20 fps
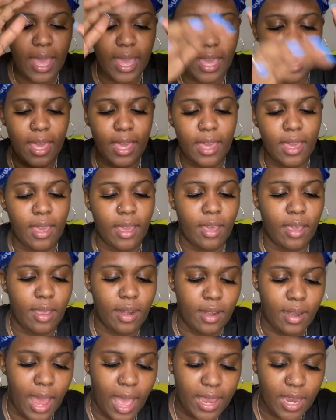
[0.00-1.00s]
And
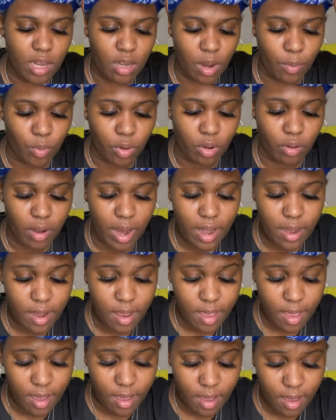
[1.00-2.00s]
I end up
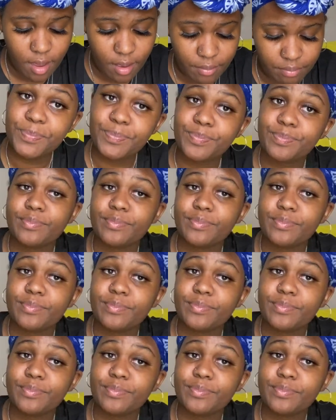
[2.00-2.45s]
regretting it.